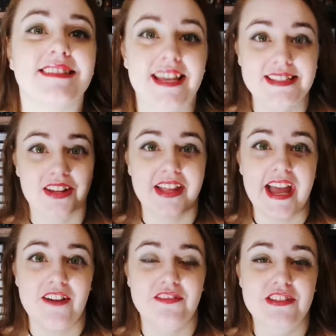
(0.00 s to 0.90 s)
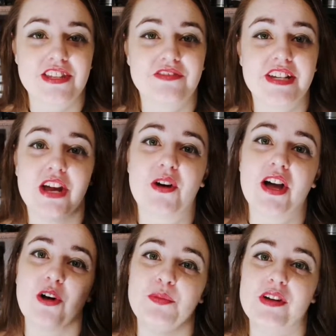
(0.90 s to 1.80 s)
That's all I have for this video. I
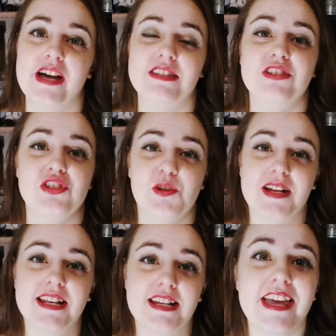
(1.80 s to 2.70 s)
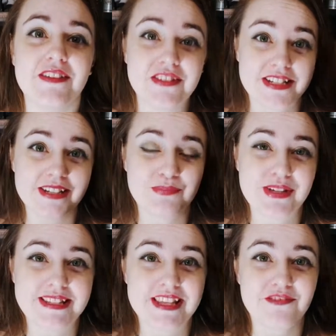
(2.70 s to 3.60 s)
hope you guys enjoyed it. If you did,
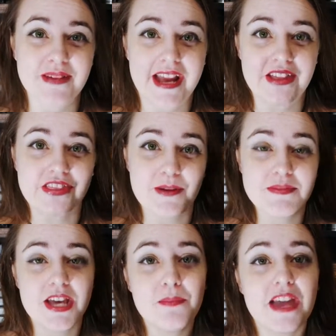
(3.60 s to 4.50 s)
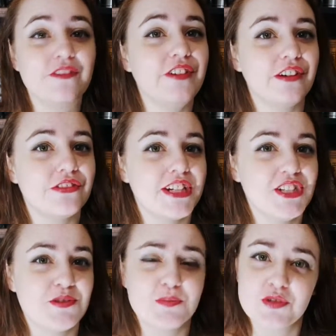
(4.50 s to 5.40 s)
please give me a thumbs up and feel free
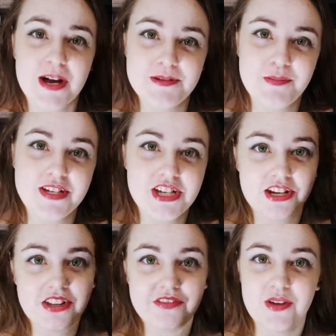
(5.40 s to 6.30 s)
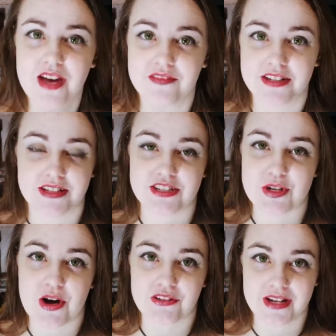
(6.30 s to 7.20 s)
to subscribe to my channel if you have not done
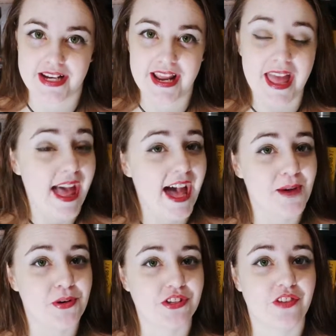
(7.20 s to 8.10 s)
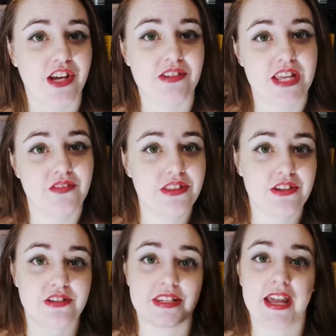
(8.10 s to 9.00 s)
so already. I post videos every
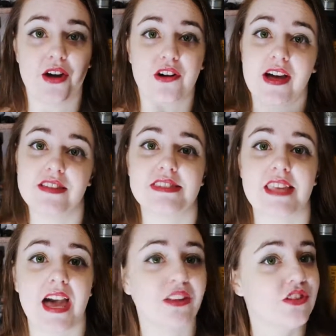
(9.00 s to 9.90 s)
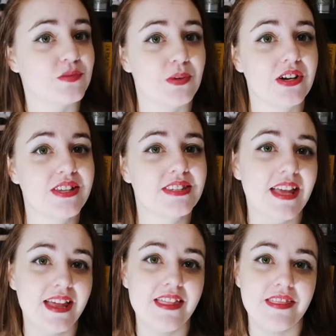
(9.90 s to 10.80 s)
Thursday or else I lose bugs.
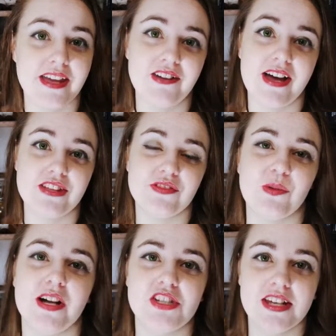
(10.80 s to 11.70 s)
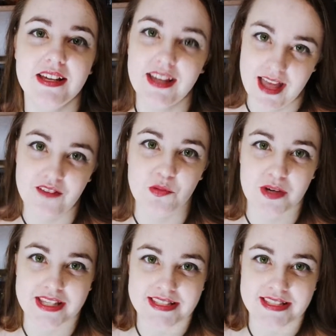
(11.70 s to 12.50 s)
Thank you guys for watching. Have a wicked